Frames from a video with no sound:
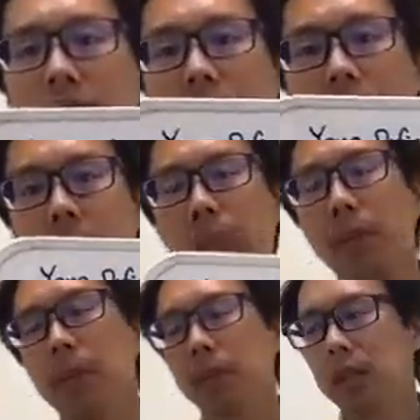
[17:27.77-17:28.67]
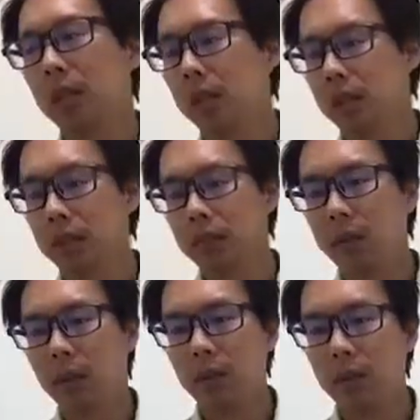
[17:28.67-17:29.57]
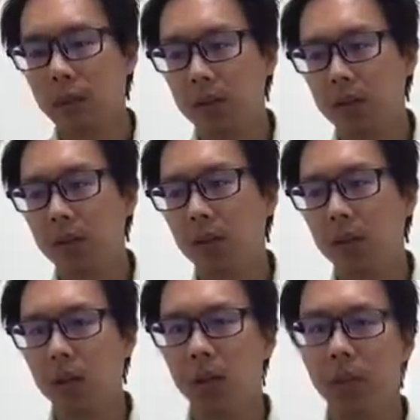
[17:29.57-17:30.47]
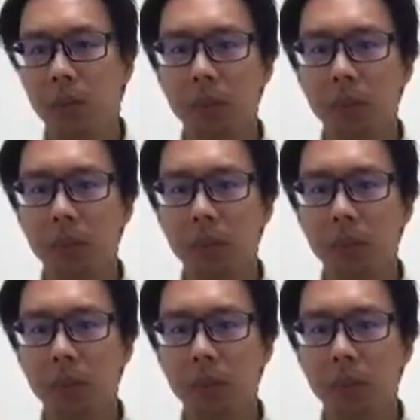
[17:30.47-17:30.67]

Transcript: supplement is very good for